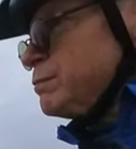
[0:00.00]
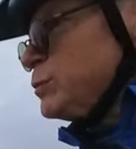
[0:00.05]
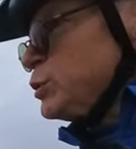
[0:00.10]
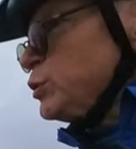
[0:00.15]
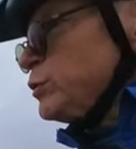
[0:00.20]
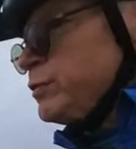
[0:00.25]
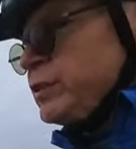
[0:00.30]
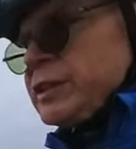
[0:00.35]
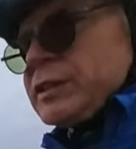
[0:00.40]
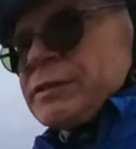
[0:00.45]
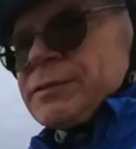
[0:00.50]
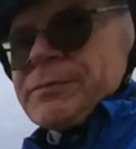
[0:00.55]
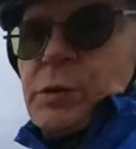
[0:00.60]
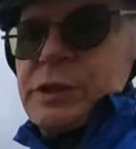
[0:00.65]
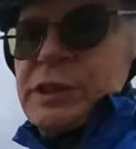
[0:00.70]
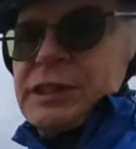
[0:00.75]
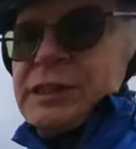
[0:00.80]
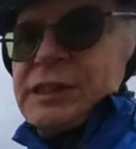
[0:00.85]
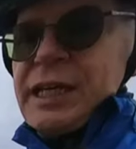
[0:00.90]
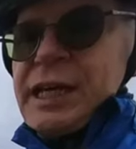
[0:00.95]
moving.
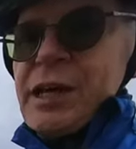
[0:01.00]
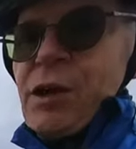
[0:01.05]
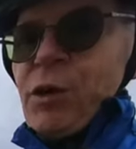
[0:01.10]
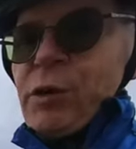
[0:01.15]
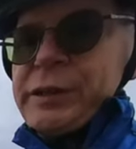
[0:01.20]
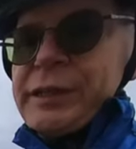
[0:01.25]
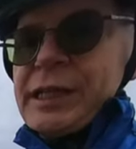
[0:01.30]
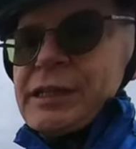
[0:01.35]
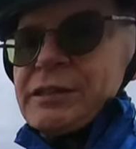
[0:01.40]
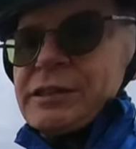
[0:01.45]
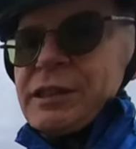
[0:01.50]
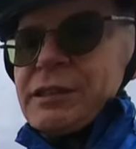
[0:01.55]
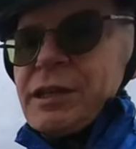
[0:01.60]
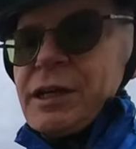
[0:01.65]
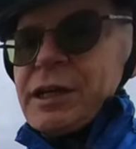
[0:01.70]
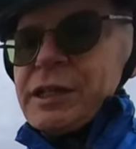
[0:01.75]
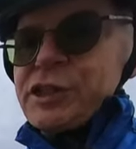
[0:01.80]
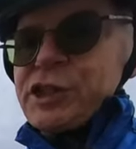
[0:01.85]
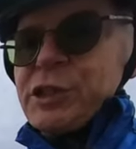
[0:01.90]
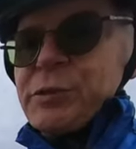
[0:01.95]
What's it say? Hold down to
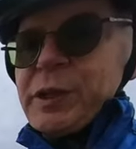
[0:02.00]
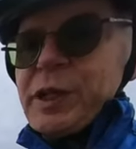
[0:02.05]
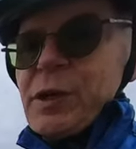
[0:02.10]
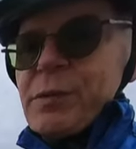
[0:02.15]
launch. Here we